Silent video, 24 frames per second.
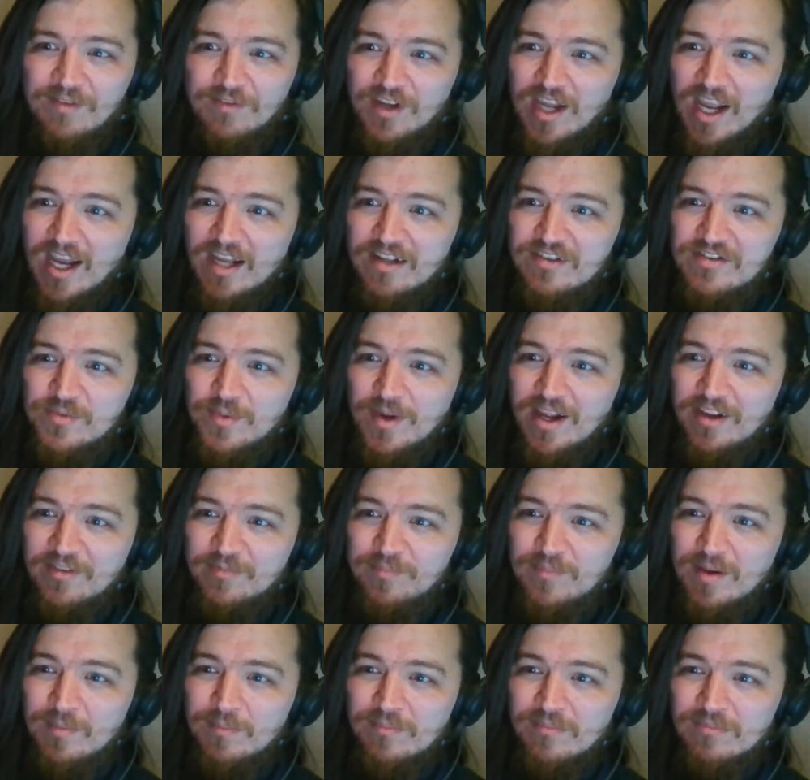yards away
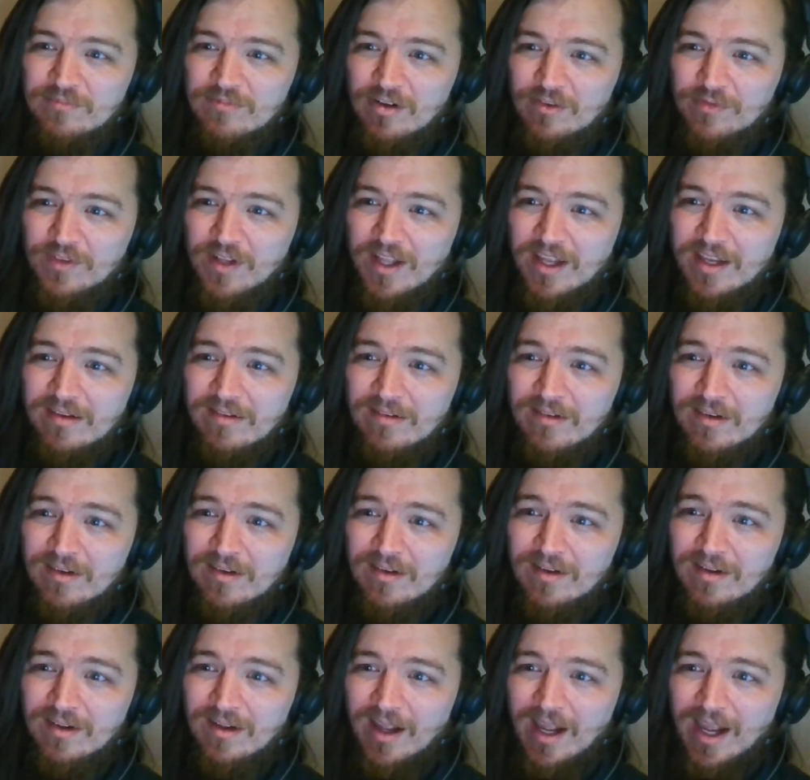from him, roughly,
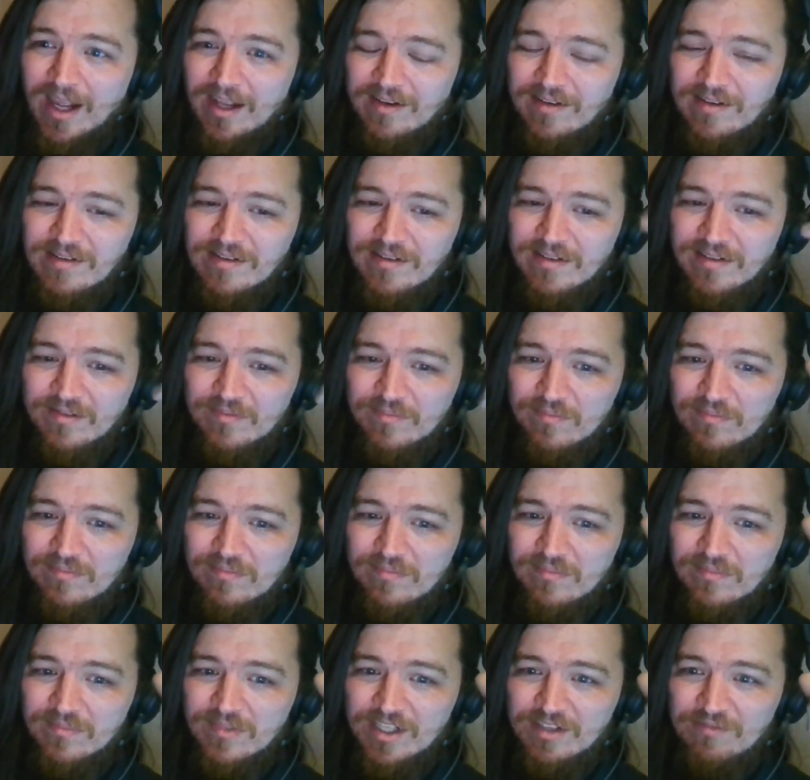and
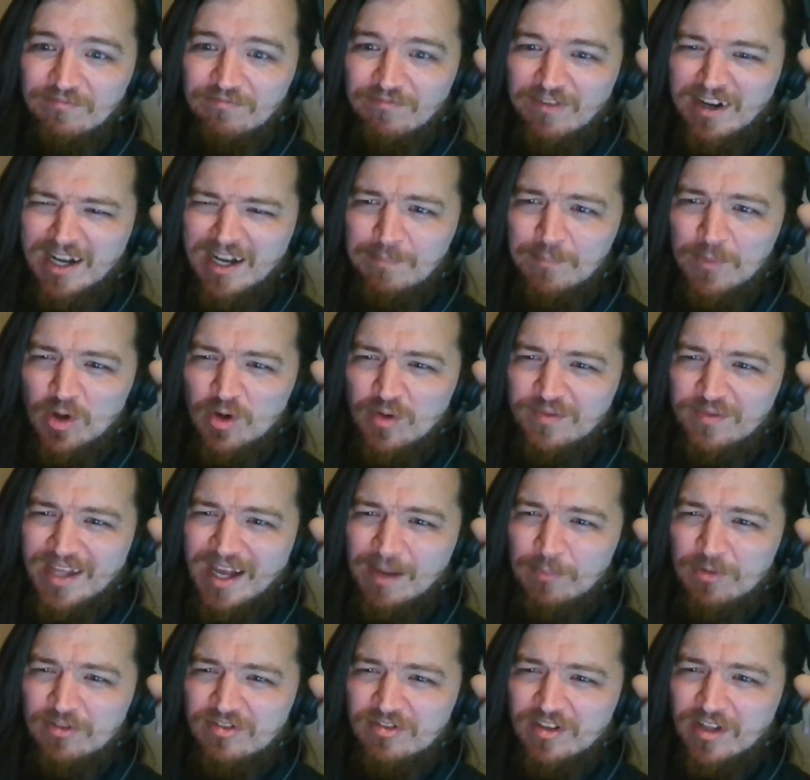didn't really move
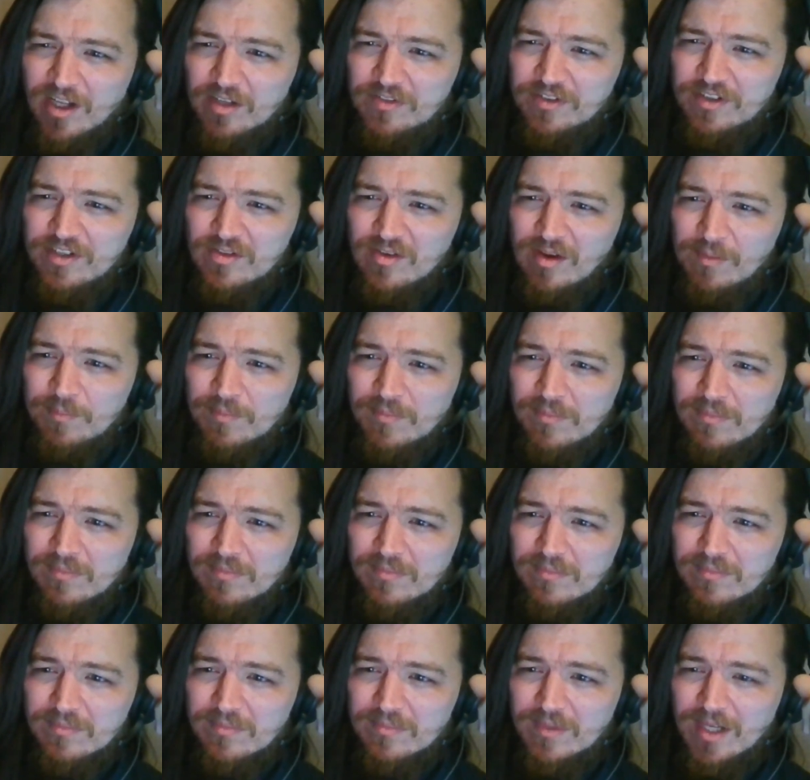that much closer to him.
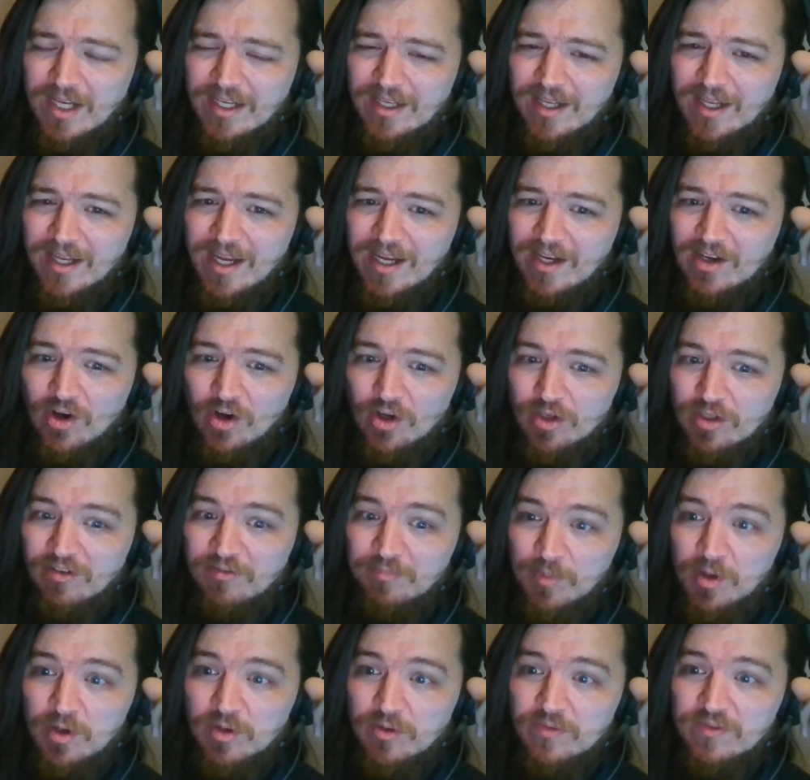He could have
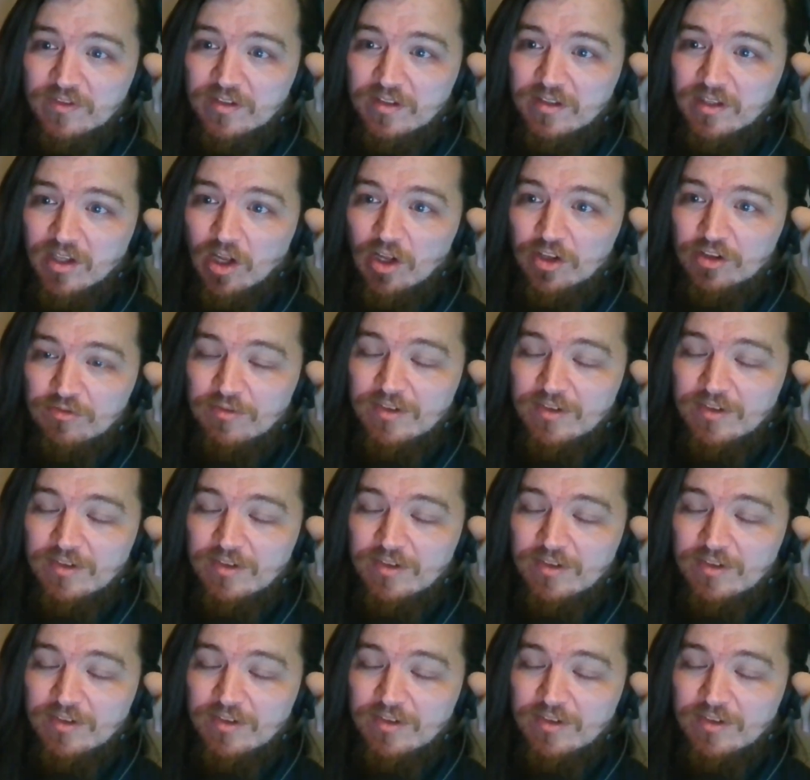moved closer